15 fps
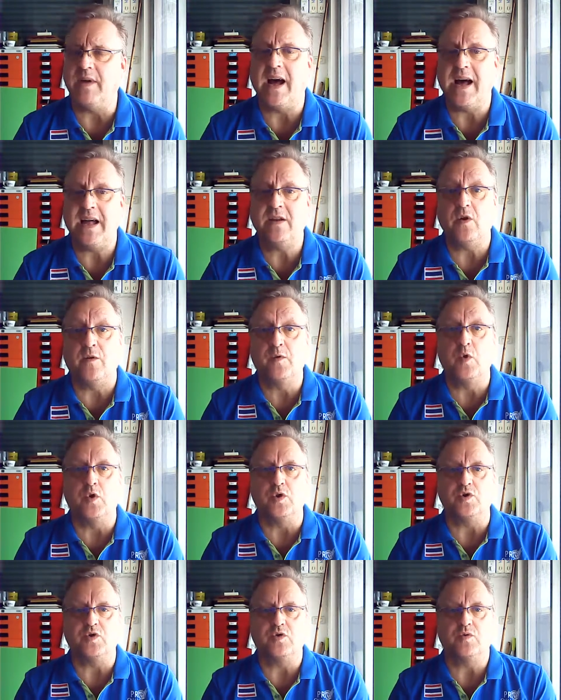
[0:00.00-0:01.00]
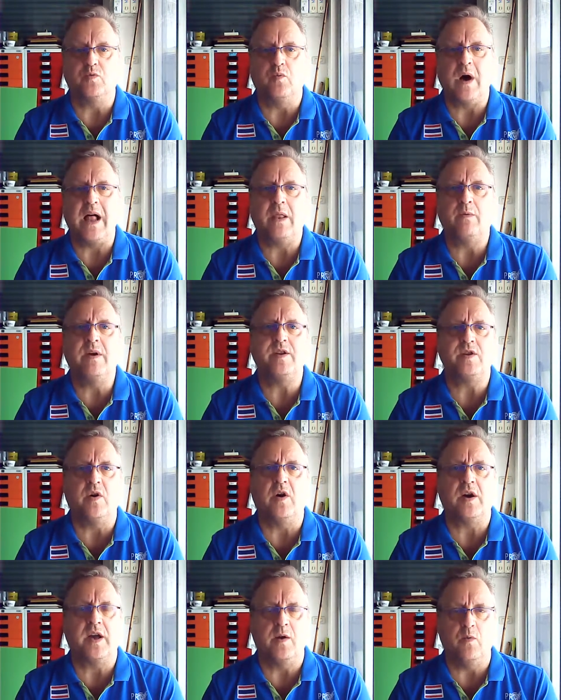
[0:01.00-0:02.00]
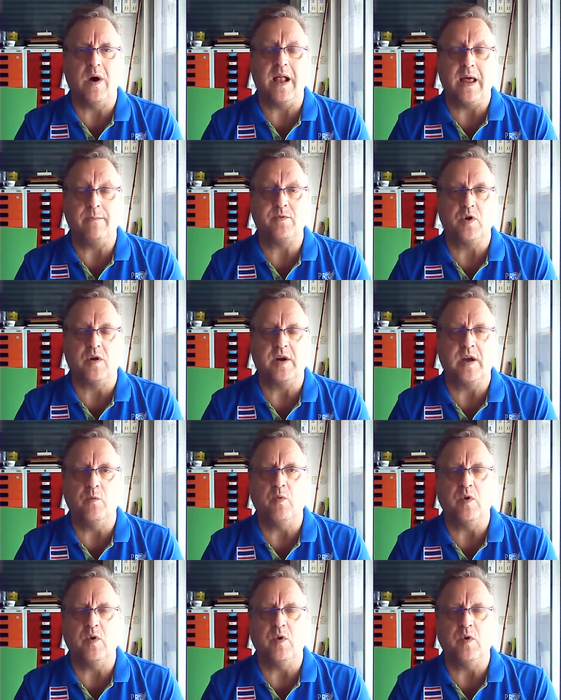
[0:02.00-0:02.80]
And of course, while we're talking, while I'm talking,